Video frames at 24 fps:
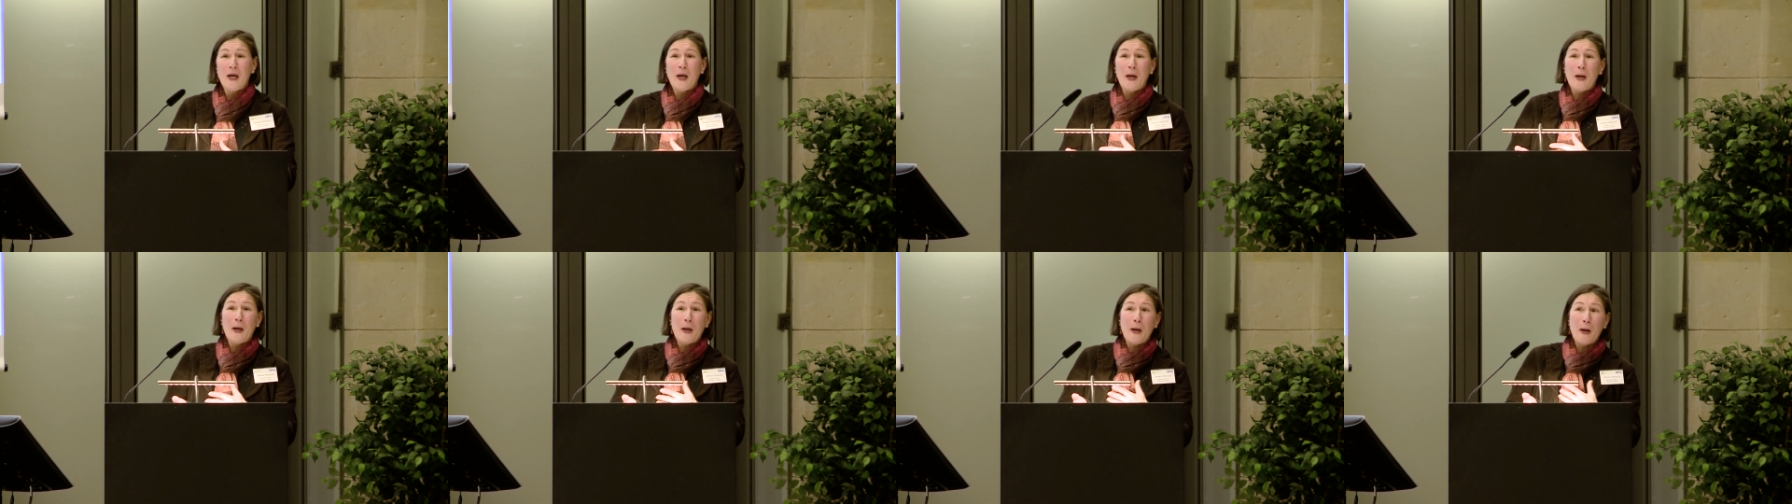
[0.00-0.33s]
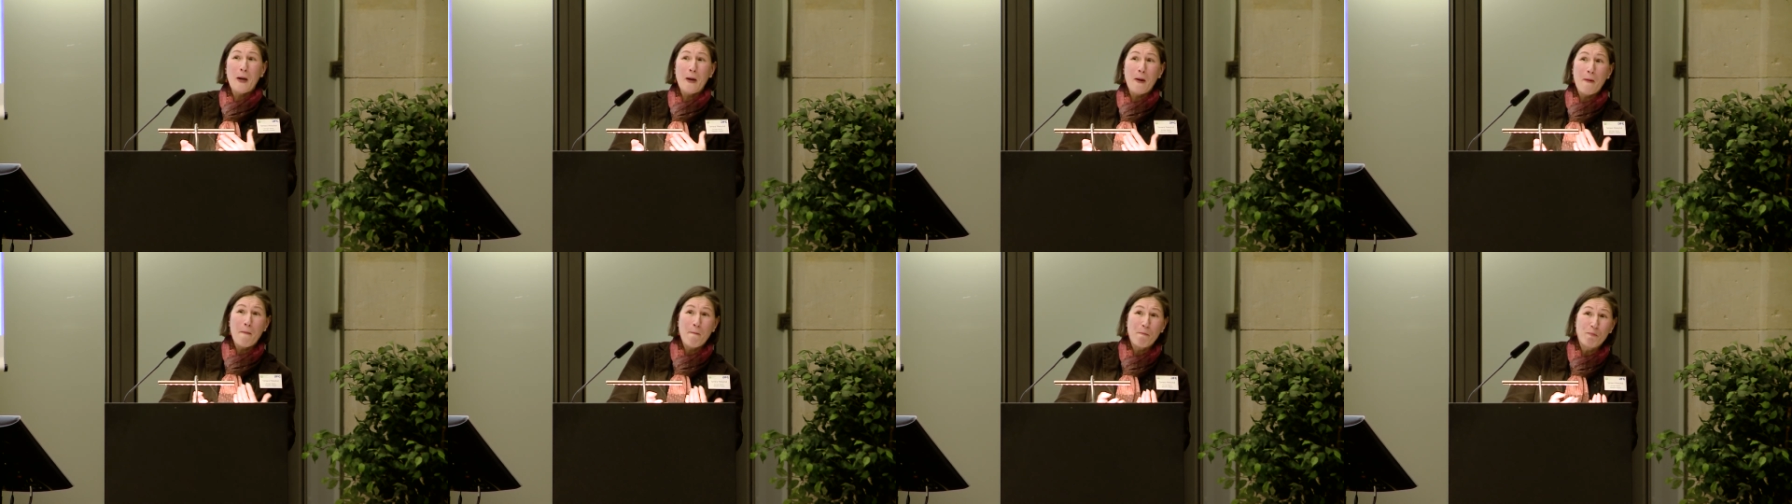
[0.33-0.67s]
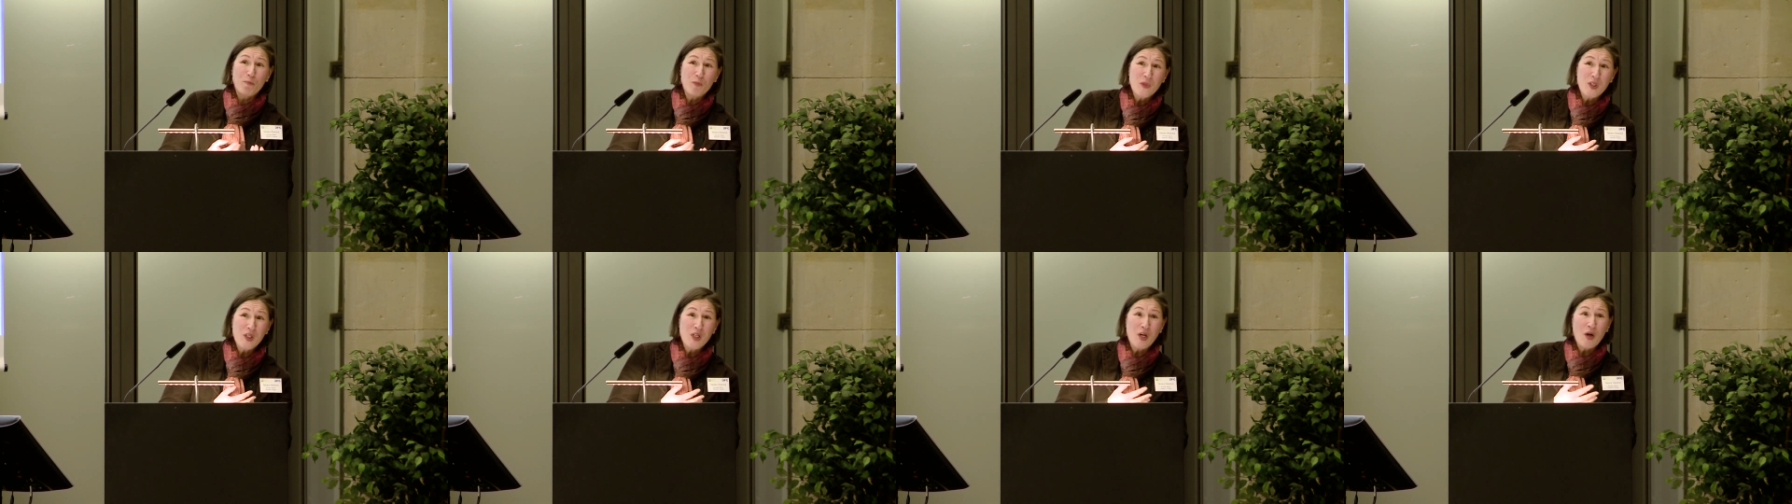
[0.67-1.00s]

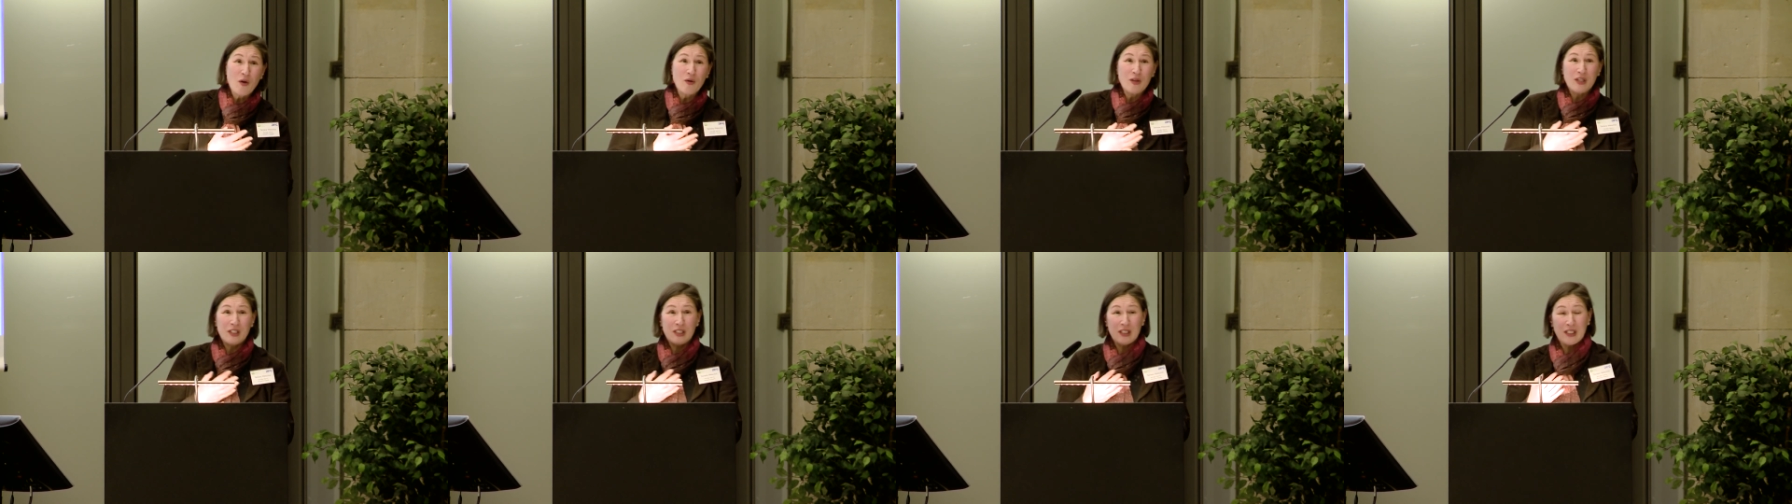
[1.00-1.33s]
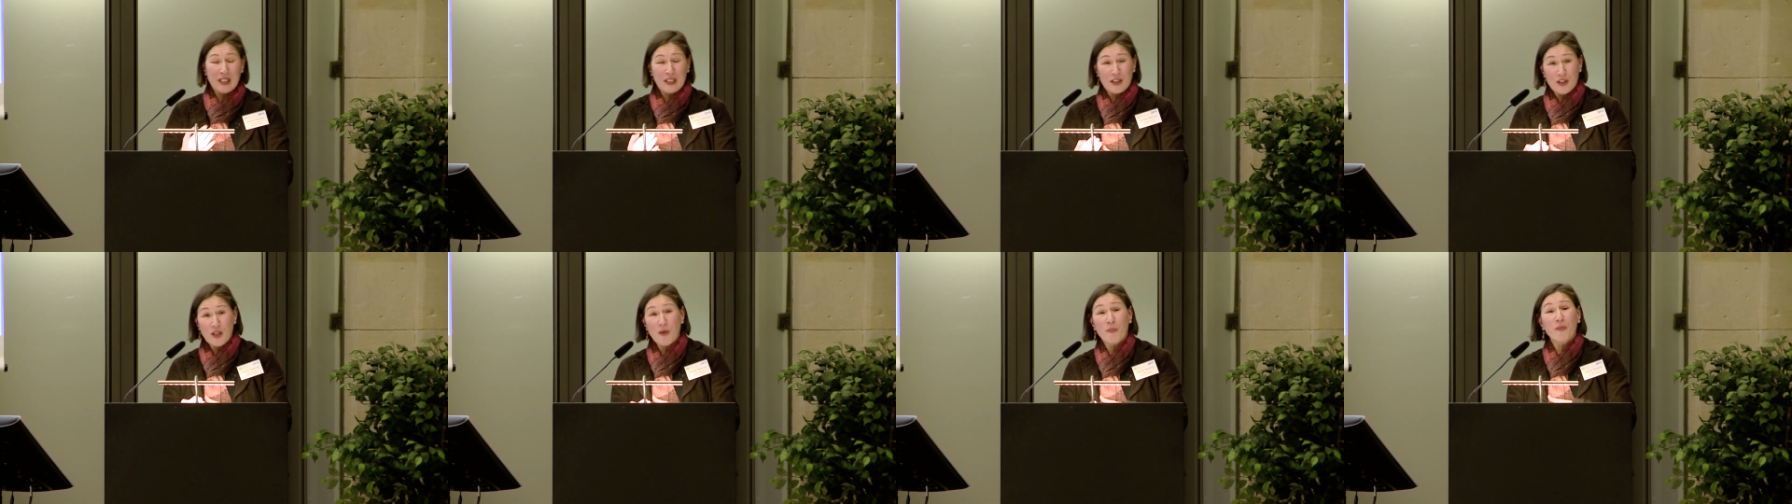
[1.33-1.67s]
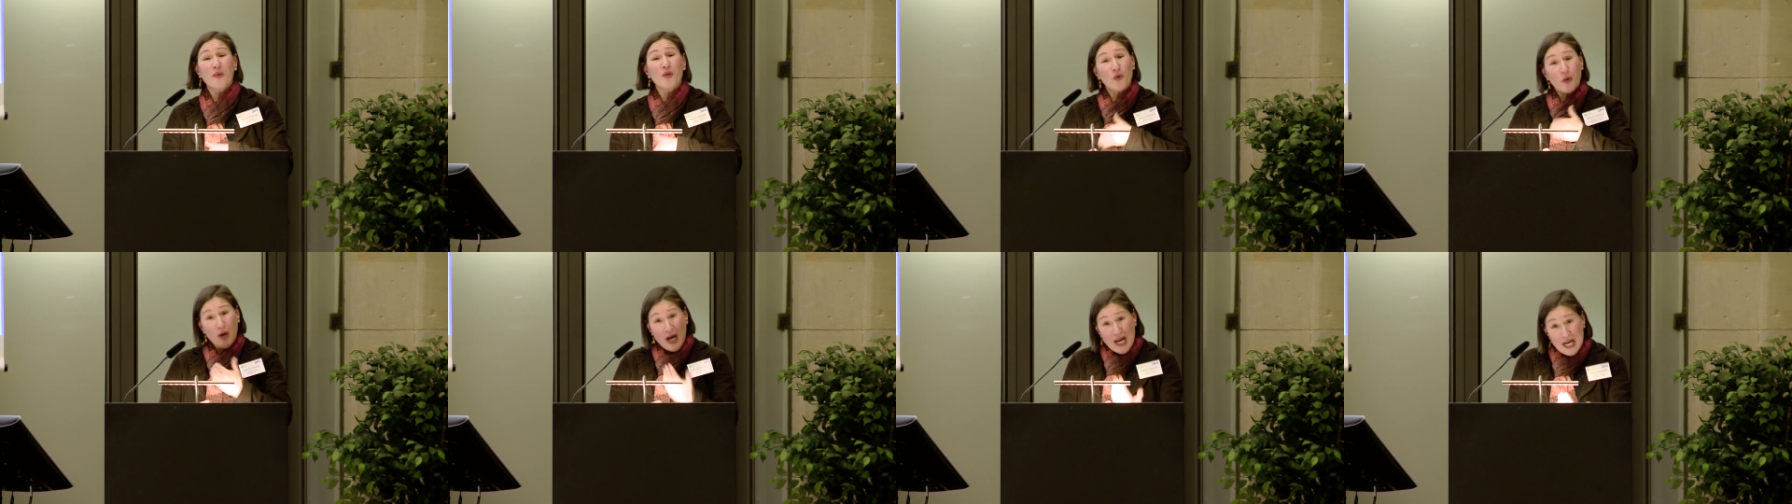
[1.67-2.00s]
Um, you know, is there some
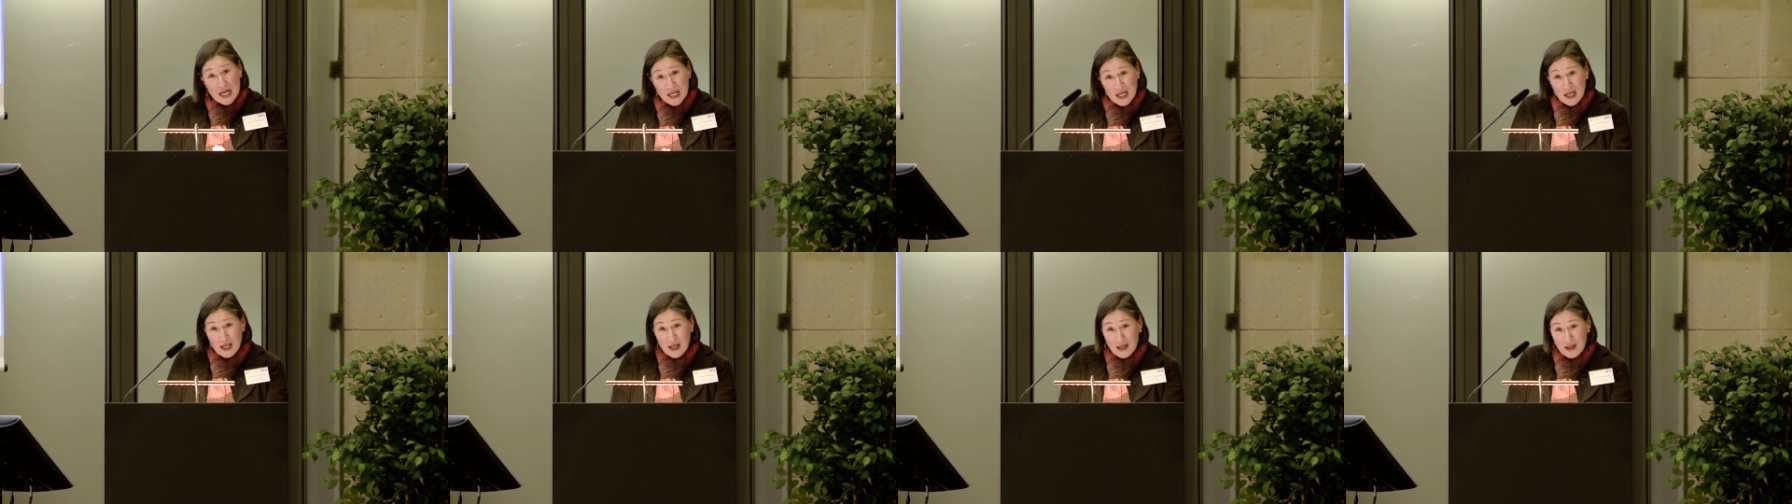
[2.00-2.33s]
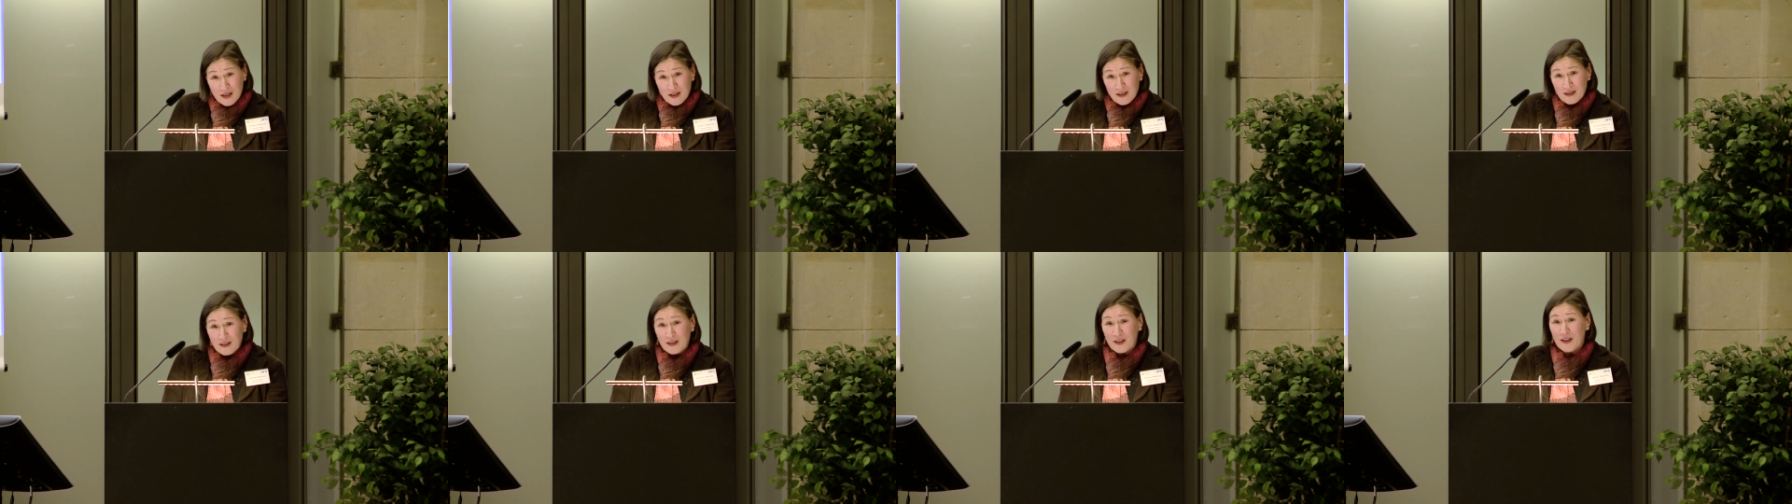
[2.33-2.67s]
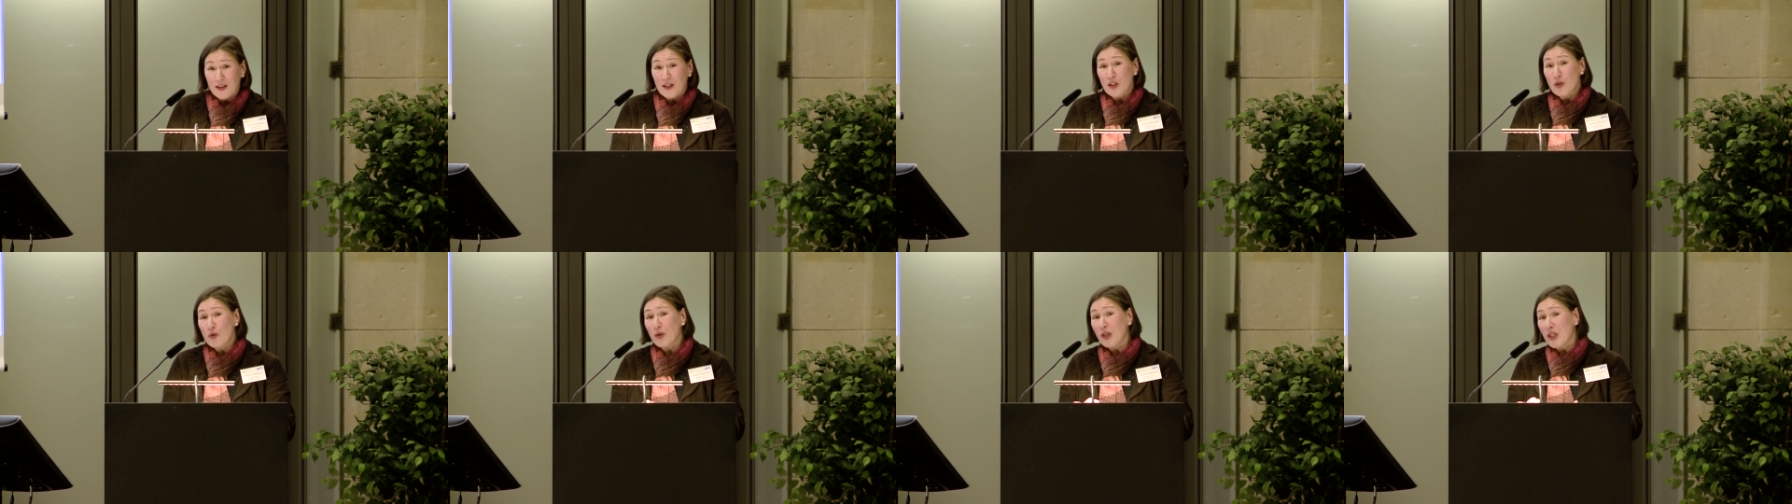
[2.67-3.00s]
training
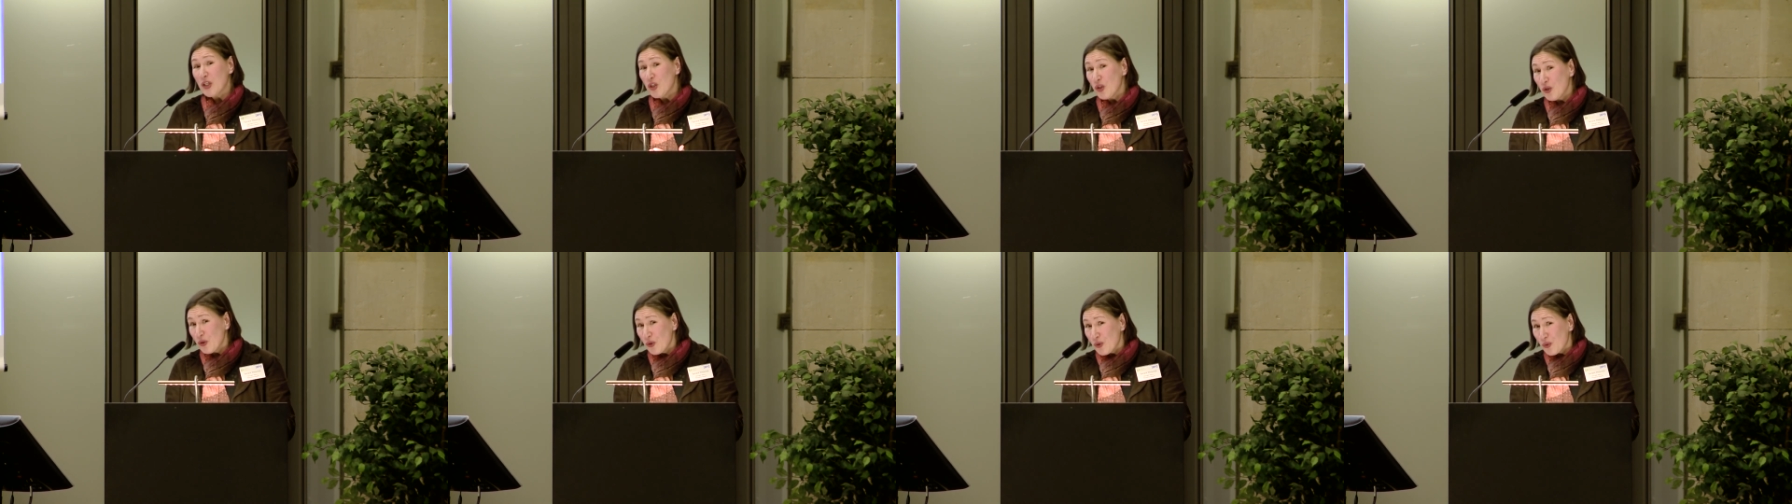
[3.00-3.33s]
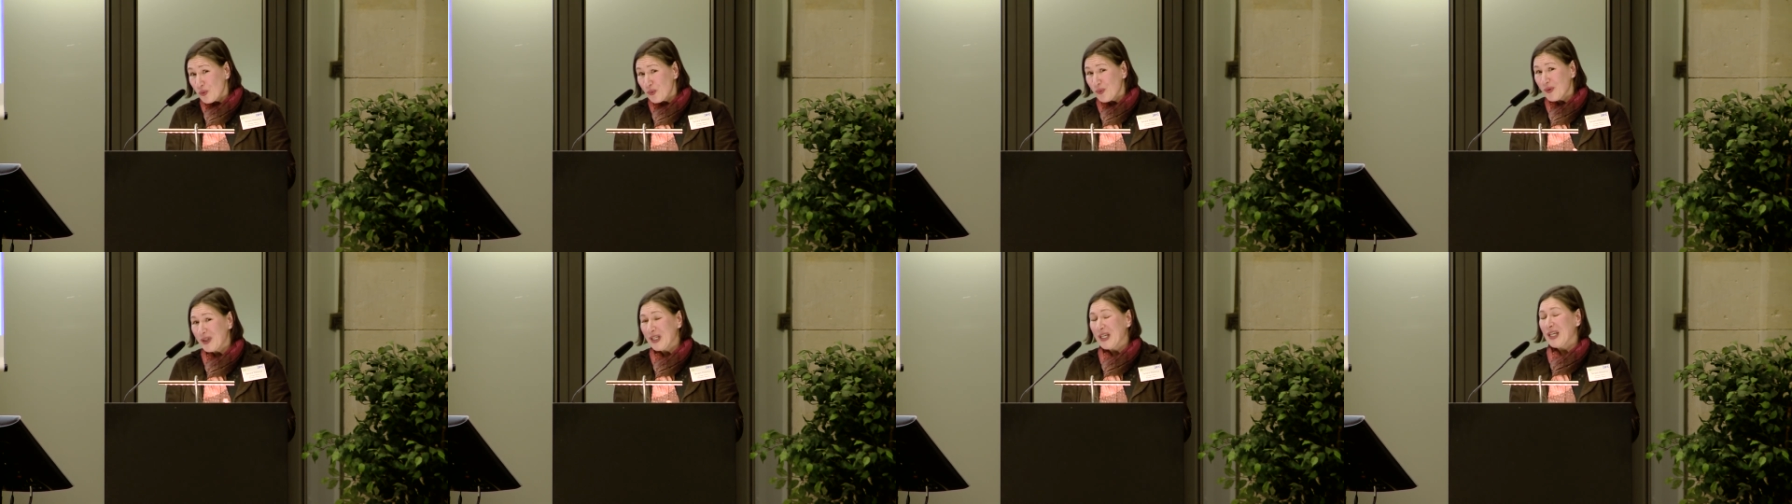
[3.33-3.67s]
uh, you can do?